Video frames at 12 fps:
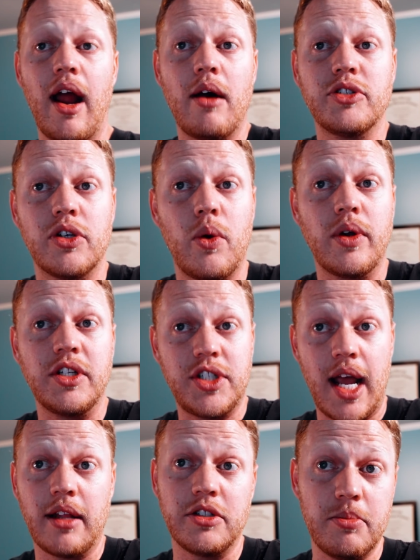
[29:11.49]
how is it going to
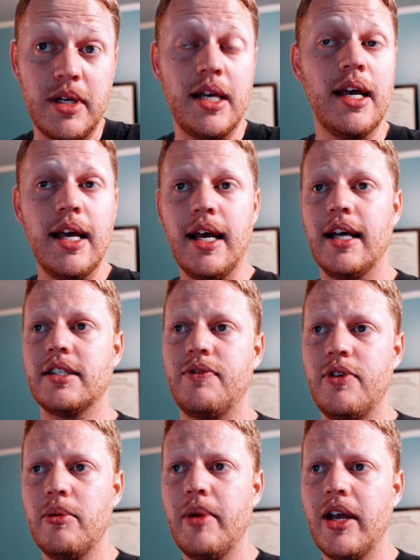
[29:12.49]
challenge me as a
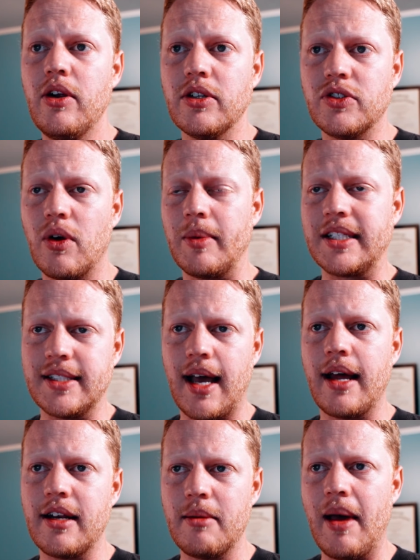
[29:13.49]
filmmaker. And so I'm
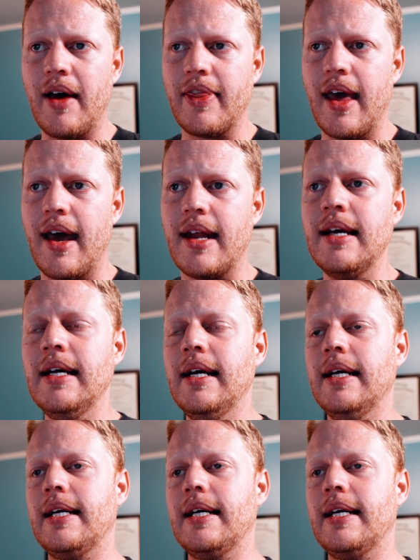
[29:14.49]
excited about that.